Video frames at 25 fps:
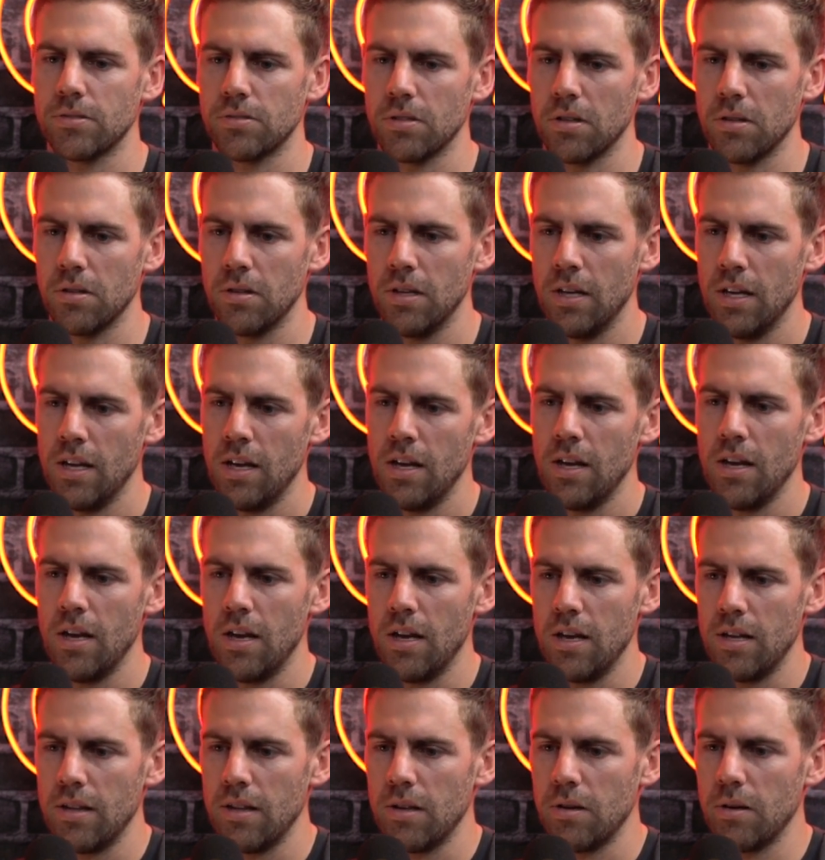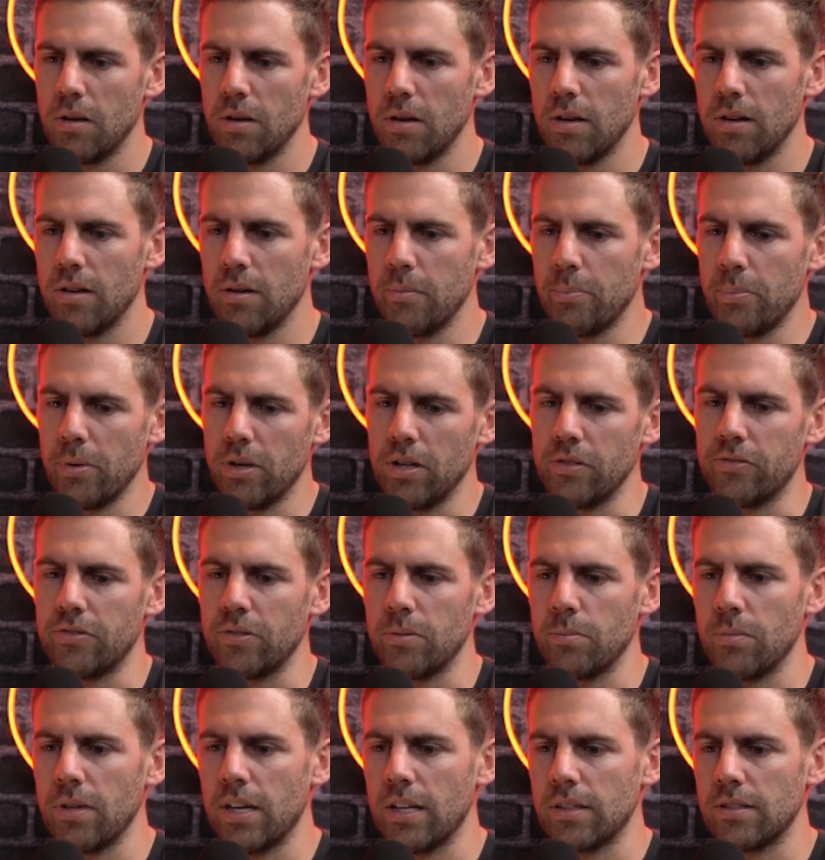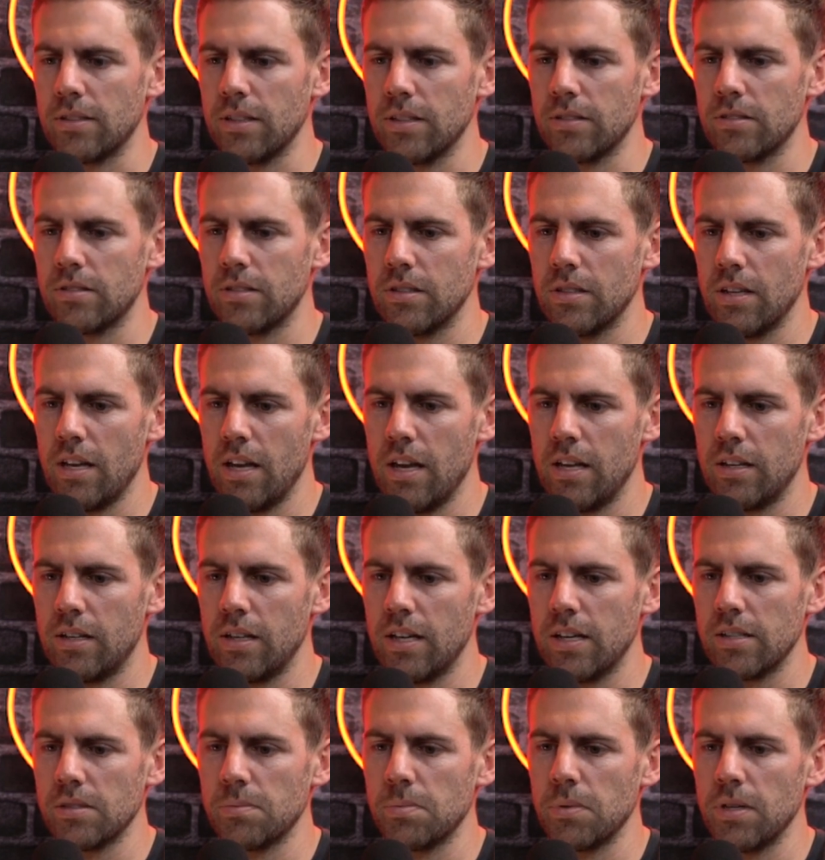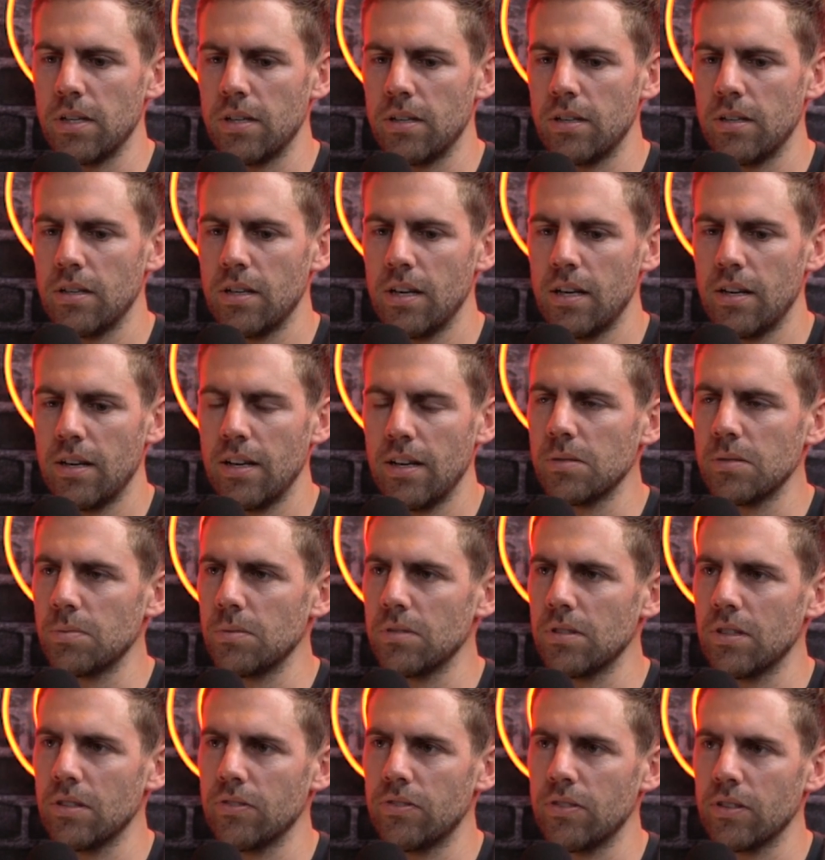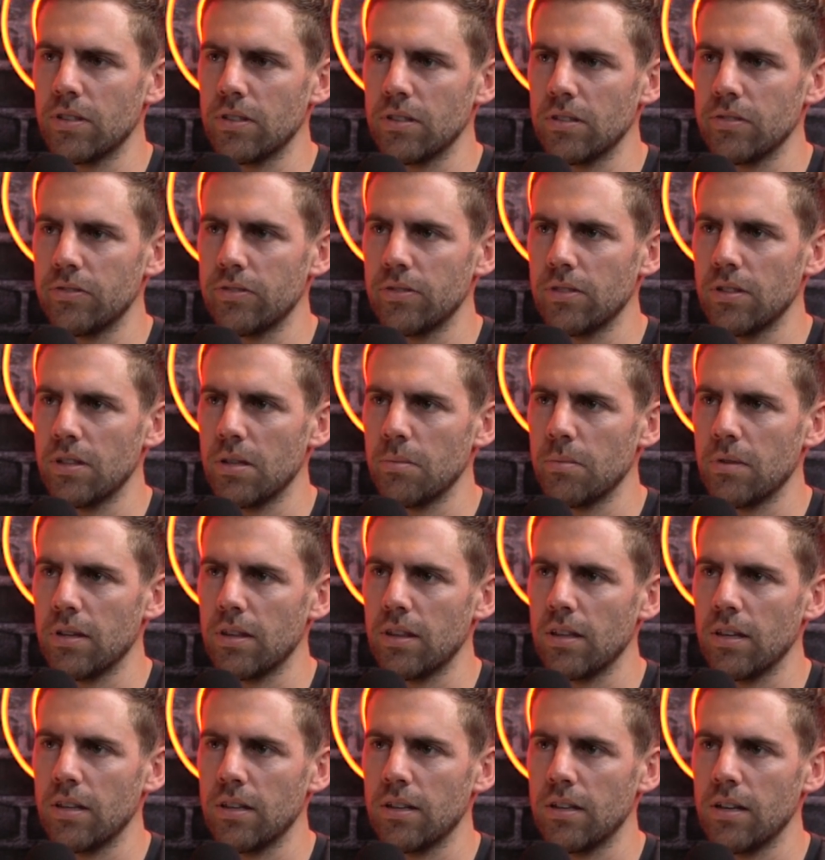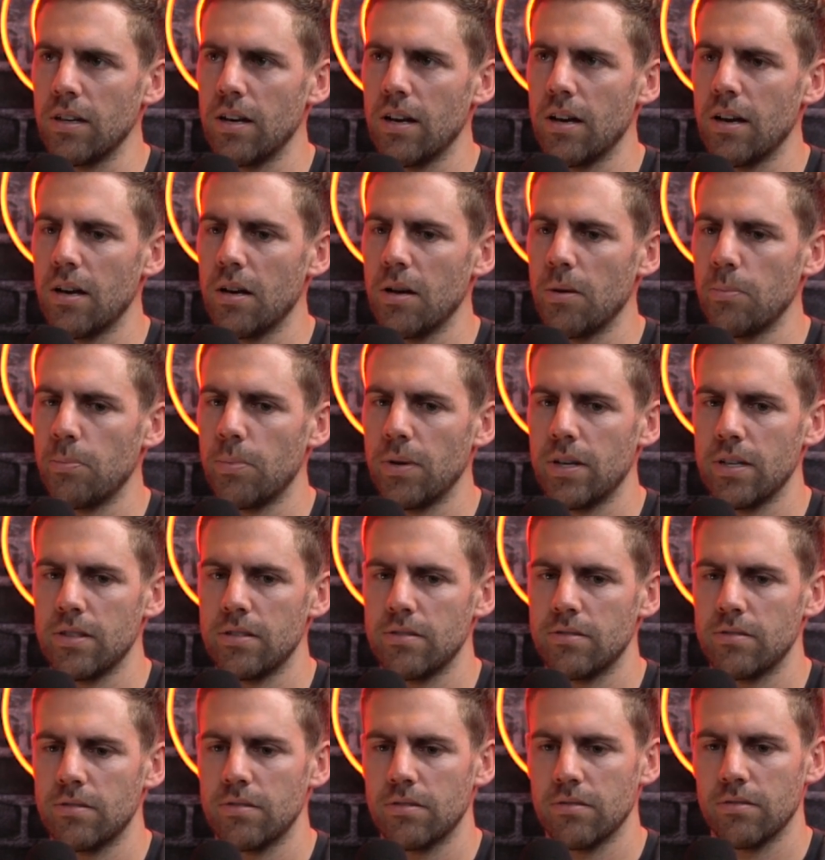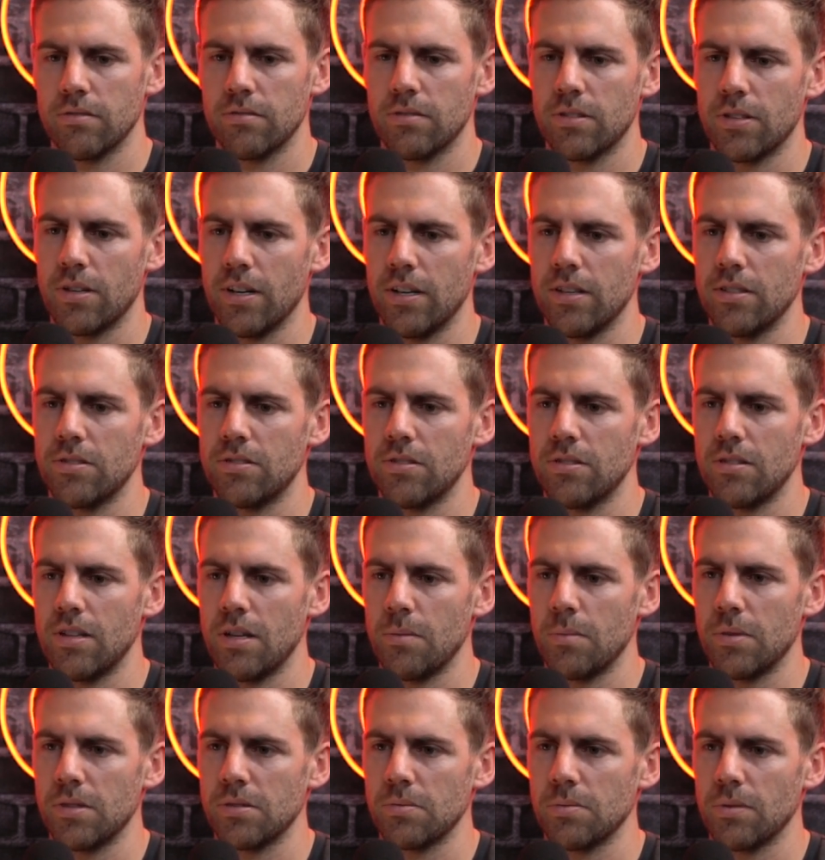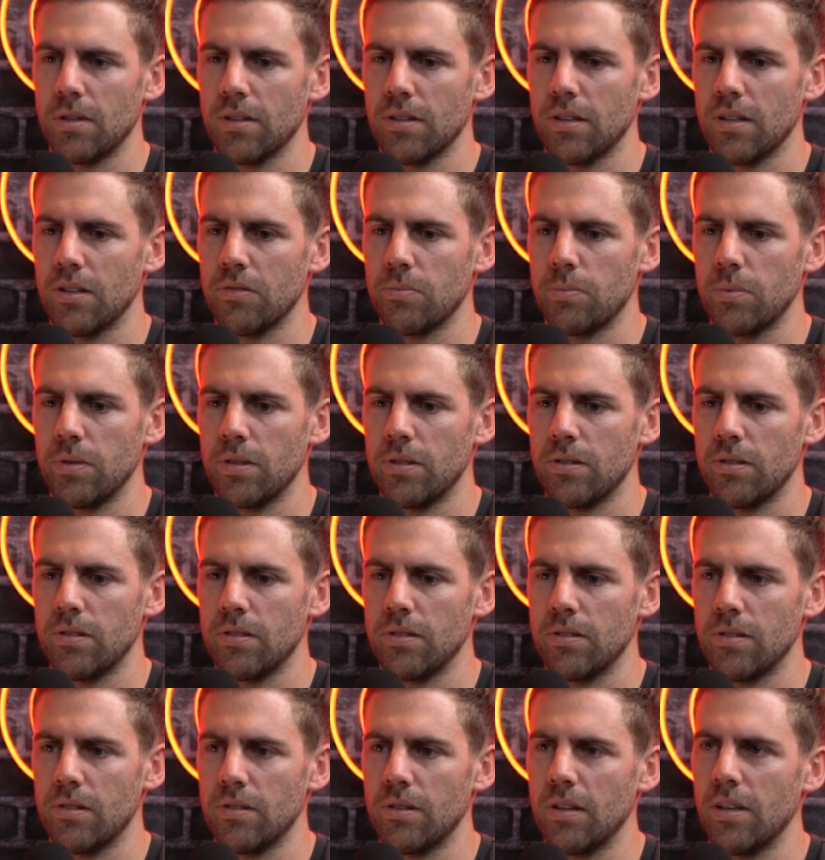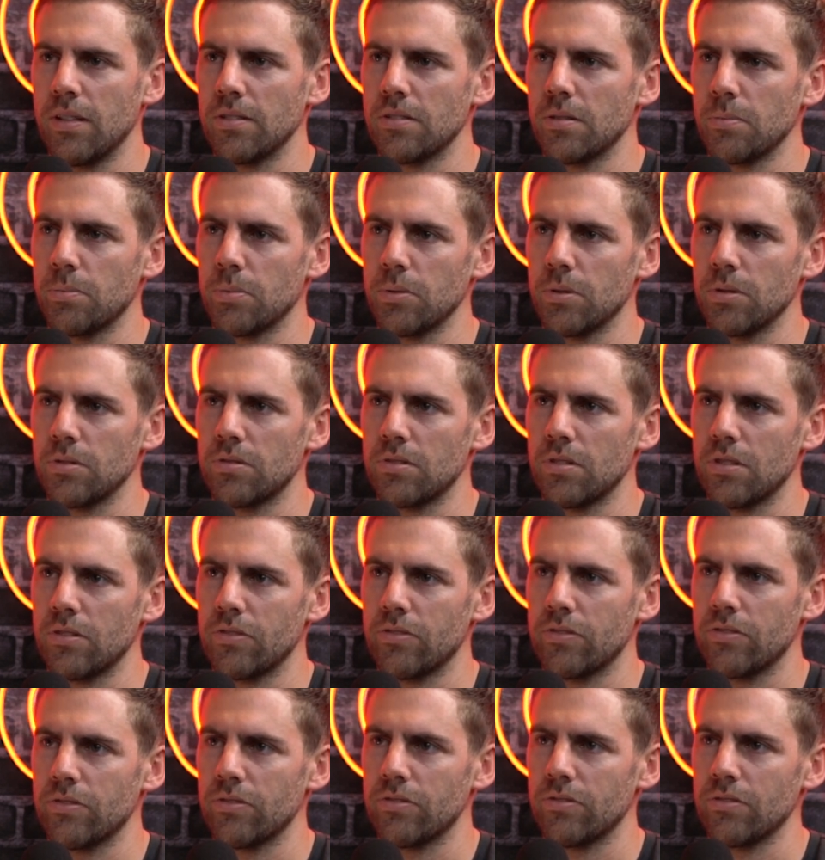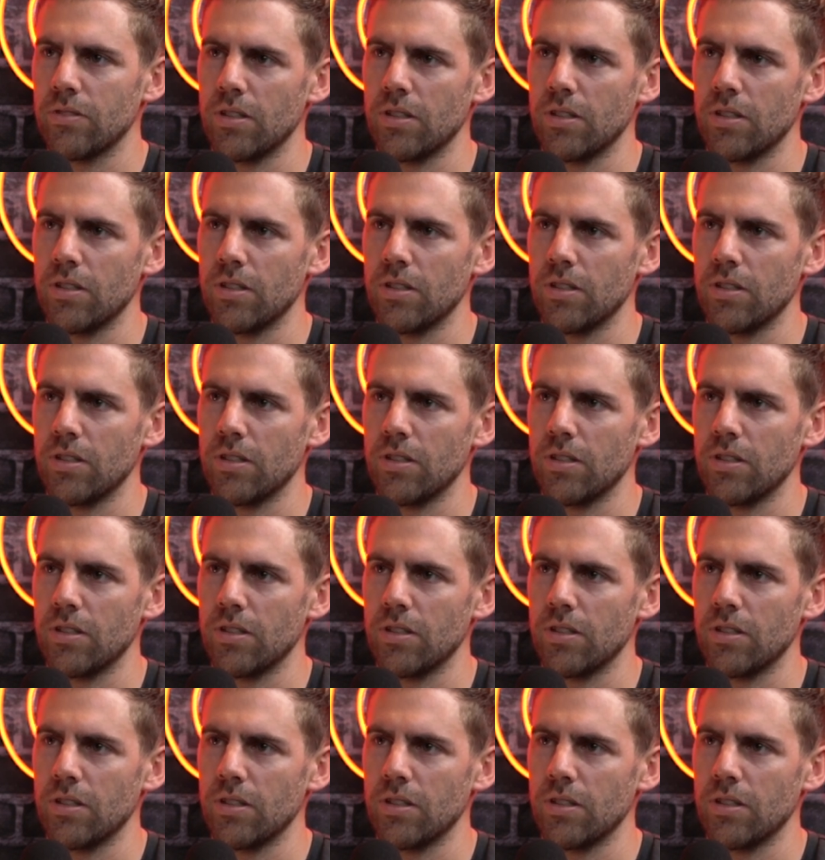So apart from that, it has been difficult for them, I think. But credit to them as well. They've been really supportive.